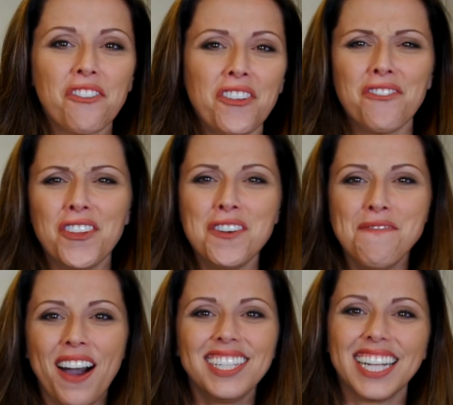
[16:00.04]
for your video
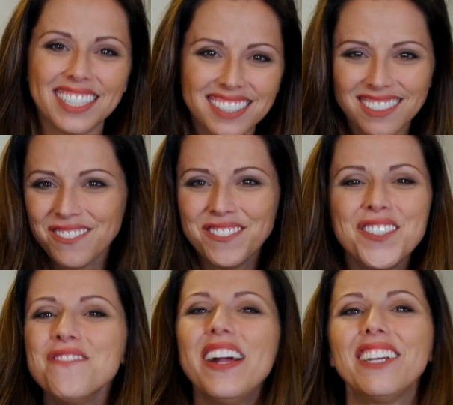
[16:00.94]
podcast. What
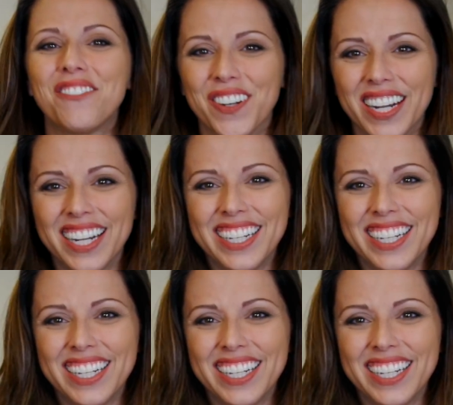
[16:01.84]
are you waiting for?